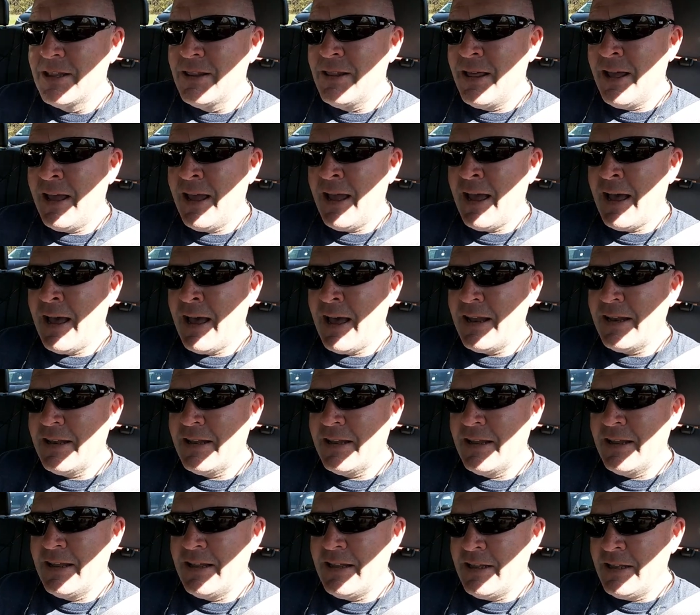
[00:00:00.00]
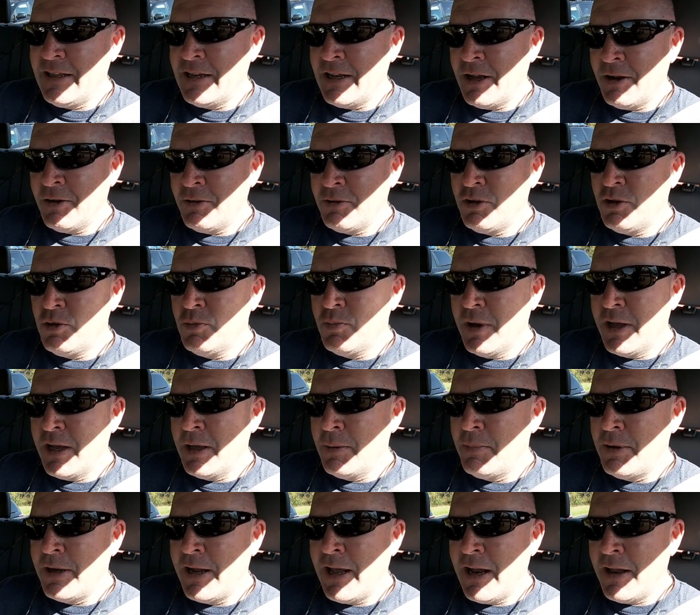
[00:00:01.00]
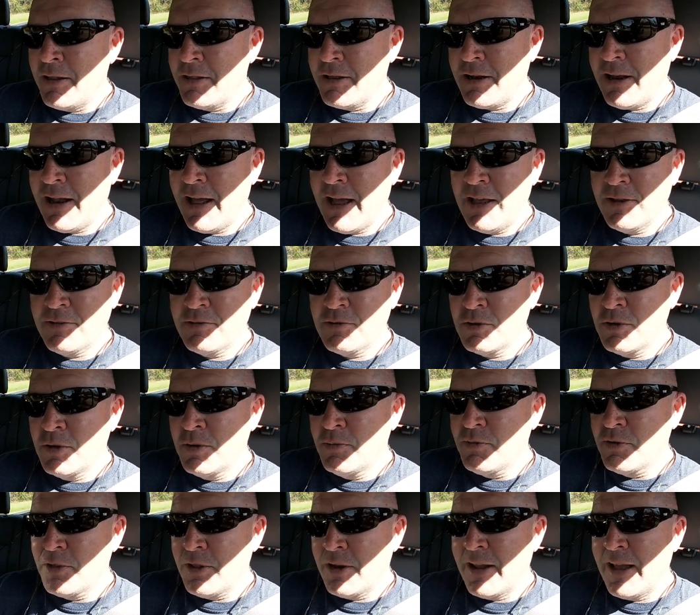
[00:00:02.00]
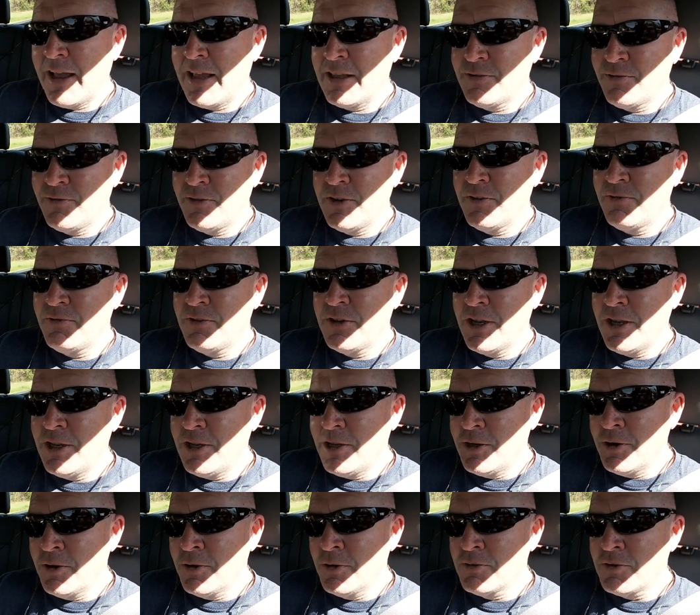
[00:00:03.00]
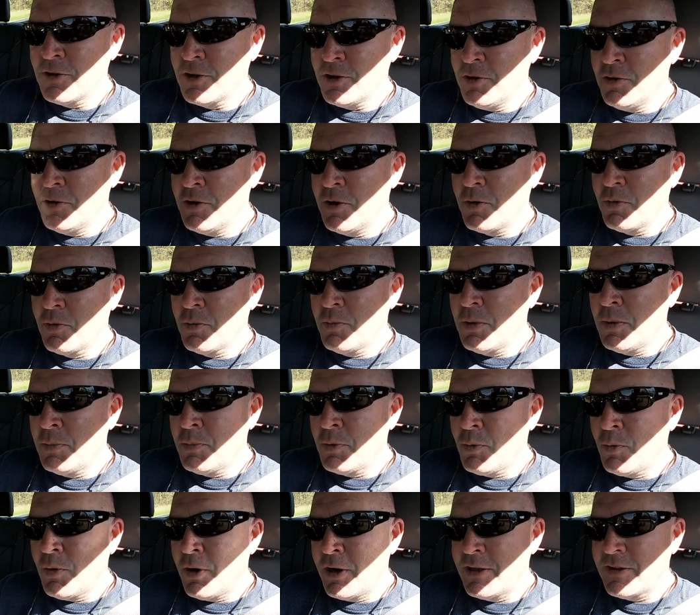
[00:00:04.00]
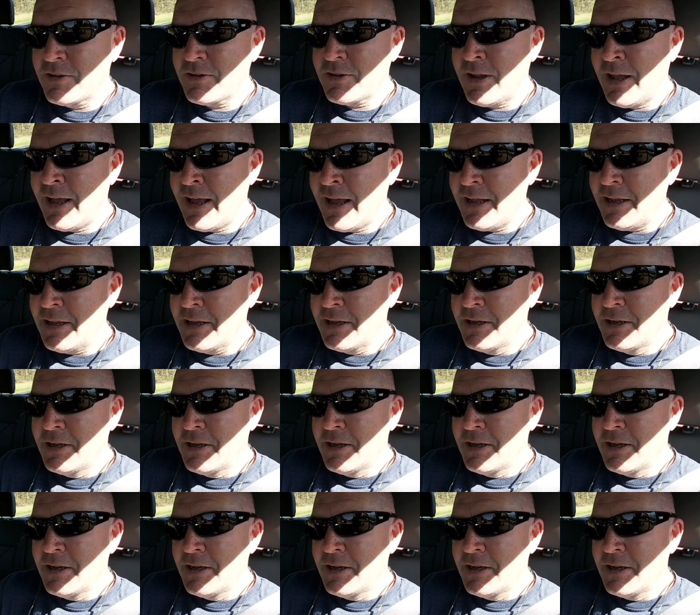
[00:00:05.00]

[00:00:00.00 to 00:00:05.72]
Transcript: that, you know, you may have been out of the classroom for the last 15 years and you don't remember what it's like.